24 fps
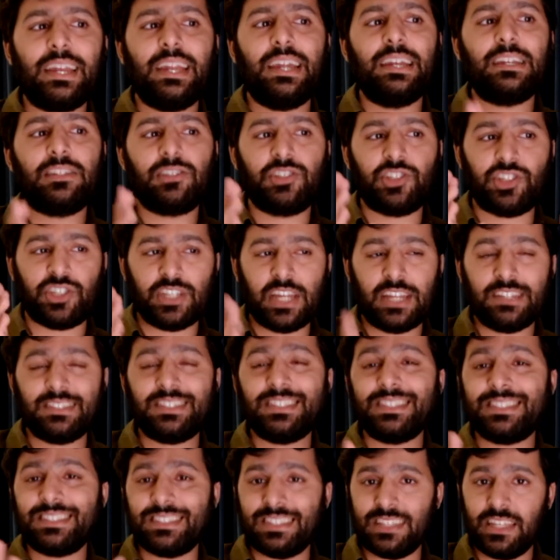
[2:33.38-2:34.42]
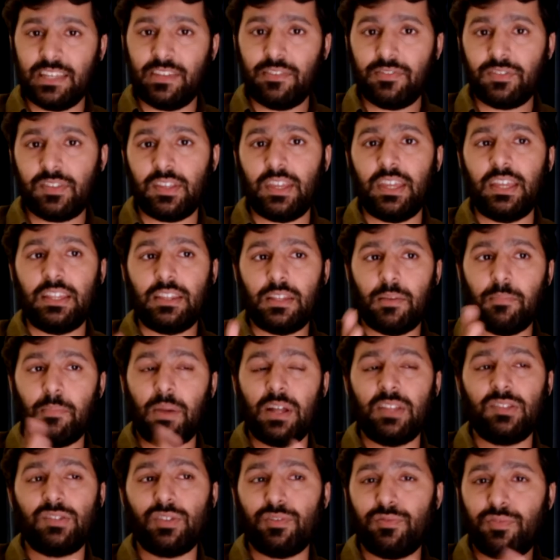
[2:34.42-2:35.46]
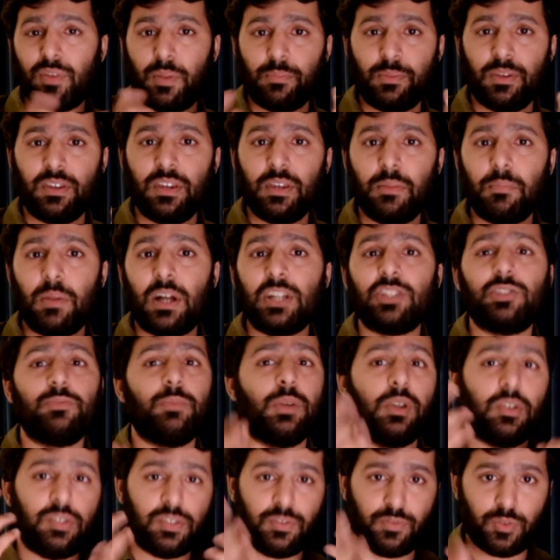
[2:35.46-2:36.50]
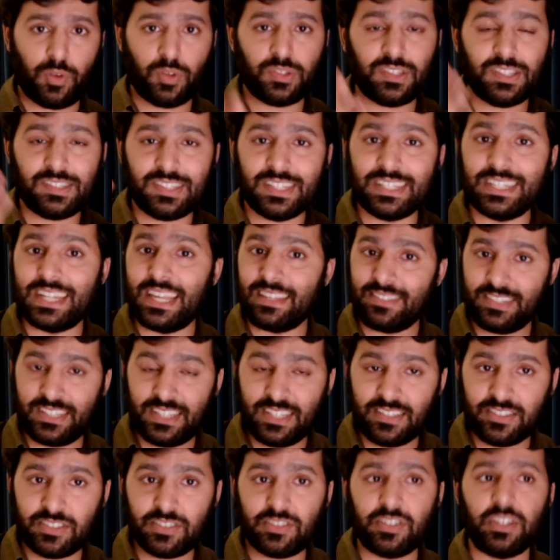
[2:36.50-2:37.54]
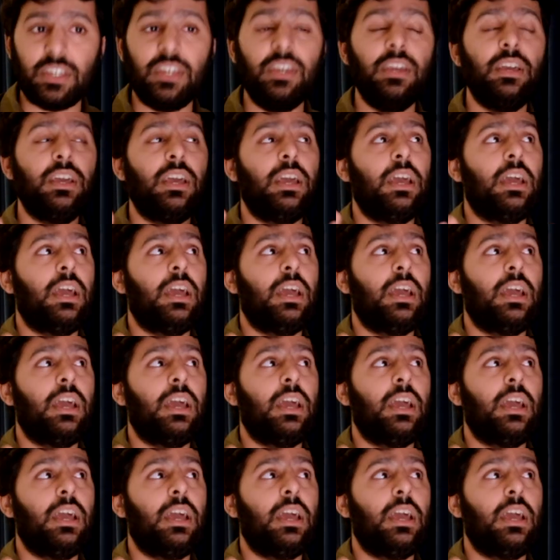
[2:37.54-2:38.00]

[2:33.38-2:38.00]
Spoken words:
it sheds its leaves in the months of February, March, because of course it's a deciduous tree.